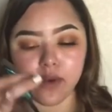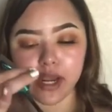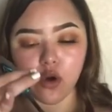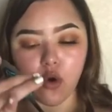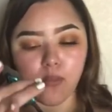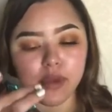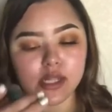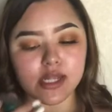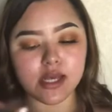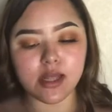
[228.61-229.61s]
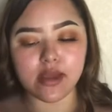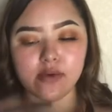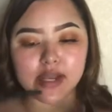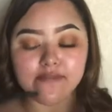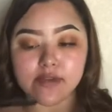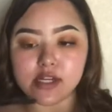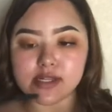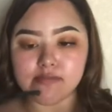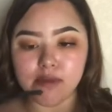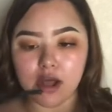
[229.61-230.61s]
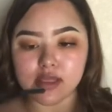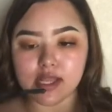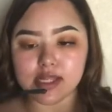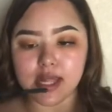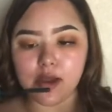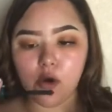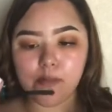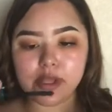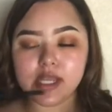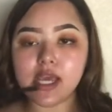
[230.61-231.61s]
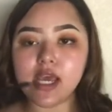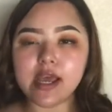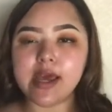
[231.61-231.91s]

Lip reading: When I opened it, like when I first bought this and I opened it,